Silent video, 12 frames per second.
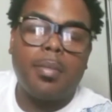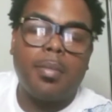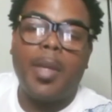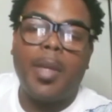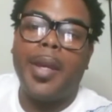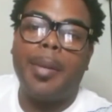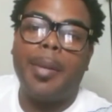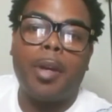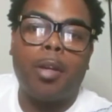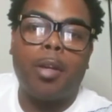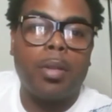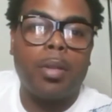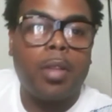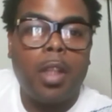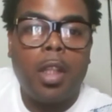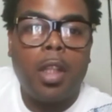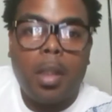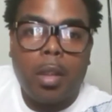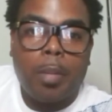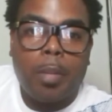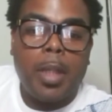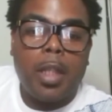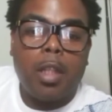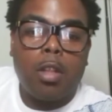Man, bro was
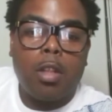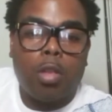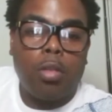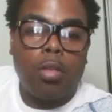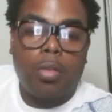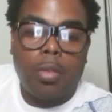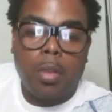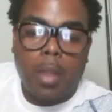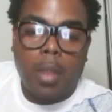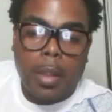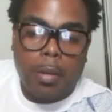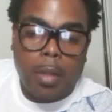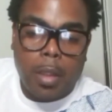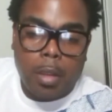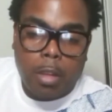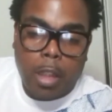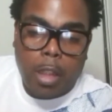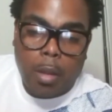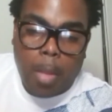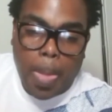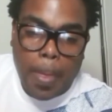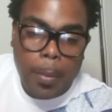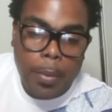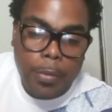speaking the truth, like real talk.
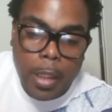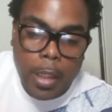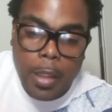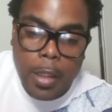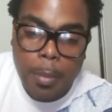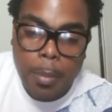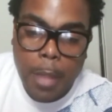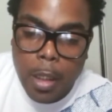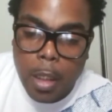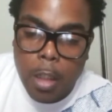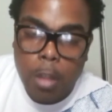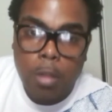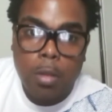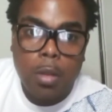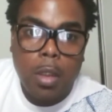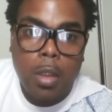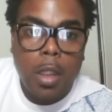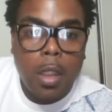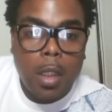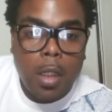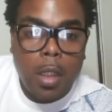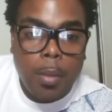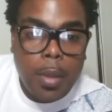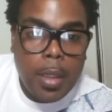We finna get him back on.
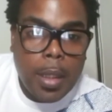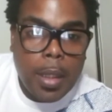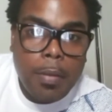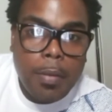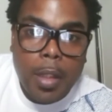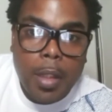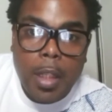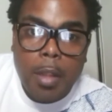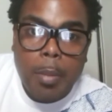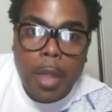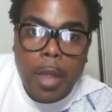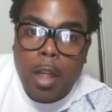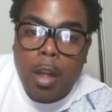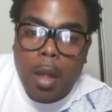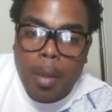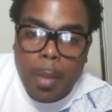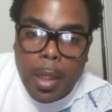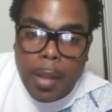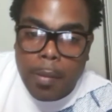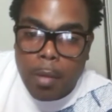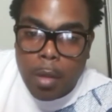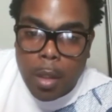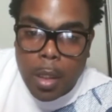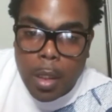We definitely finna get him back on. I'm not even
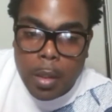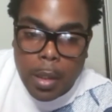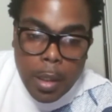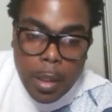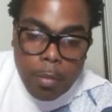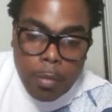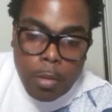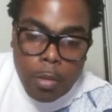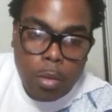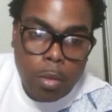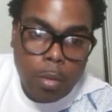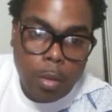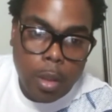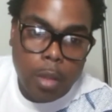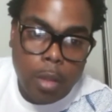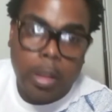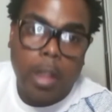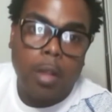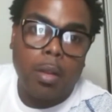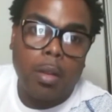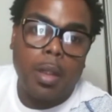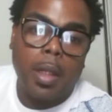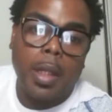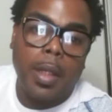gonna cut the interview. Real talk.
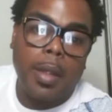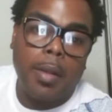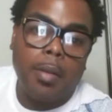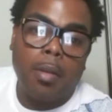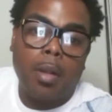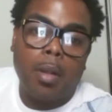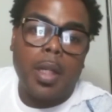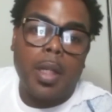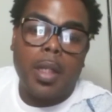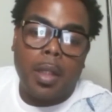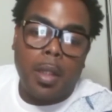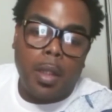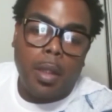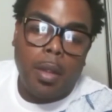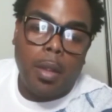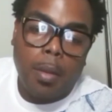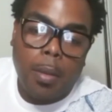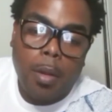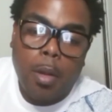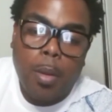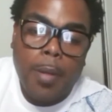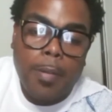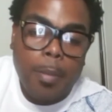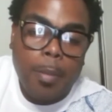I ain't even gonna cut it. We won't
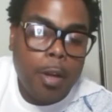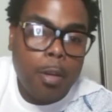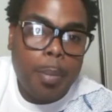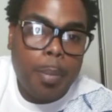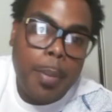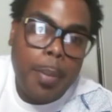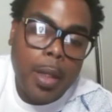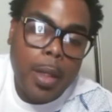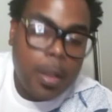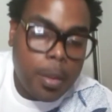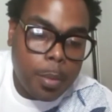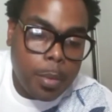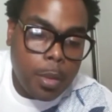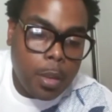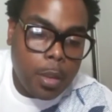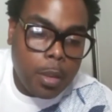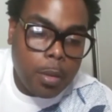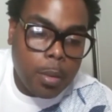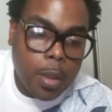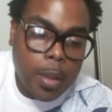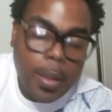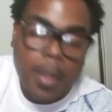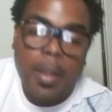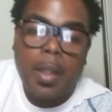wait for brother to pop back up,
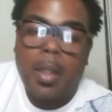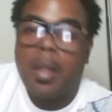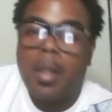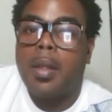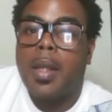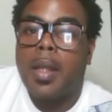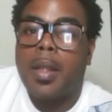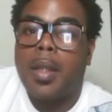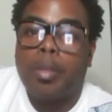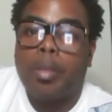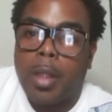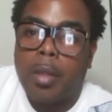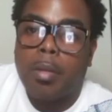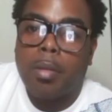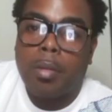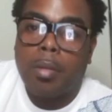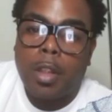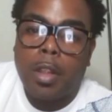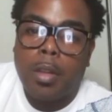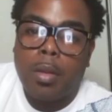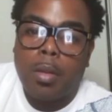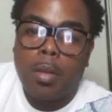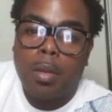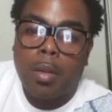because at the end of the day, he was speaking some real